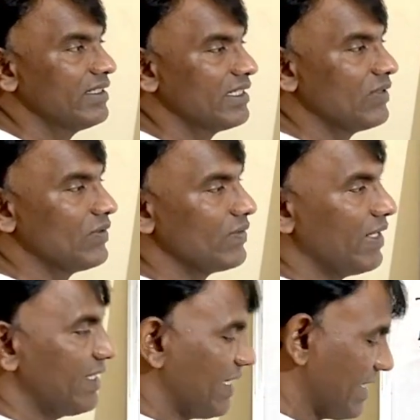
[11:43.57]
Now we
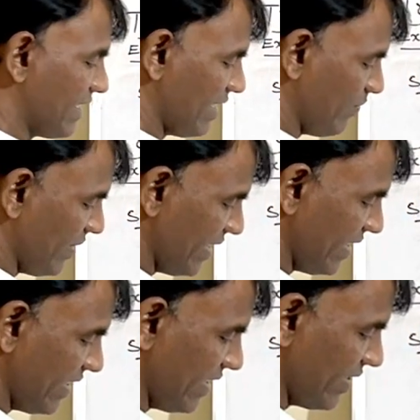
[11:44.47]
want angle
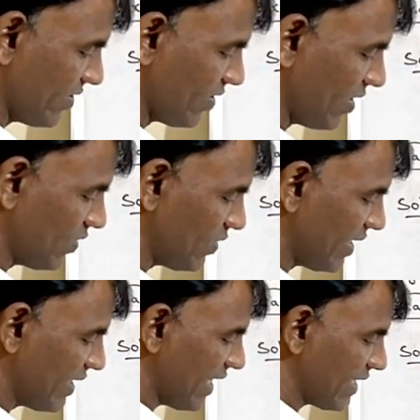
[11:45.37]
B. So how to
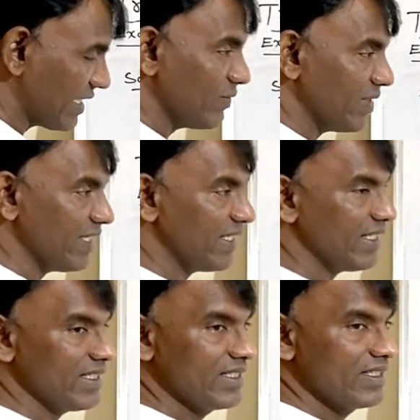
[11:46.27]
write angle B?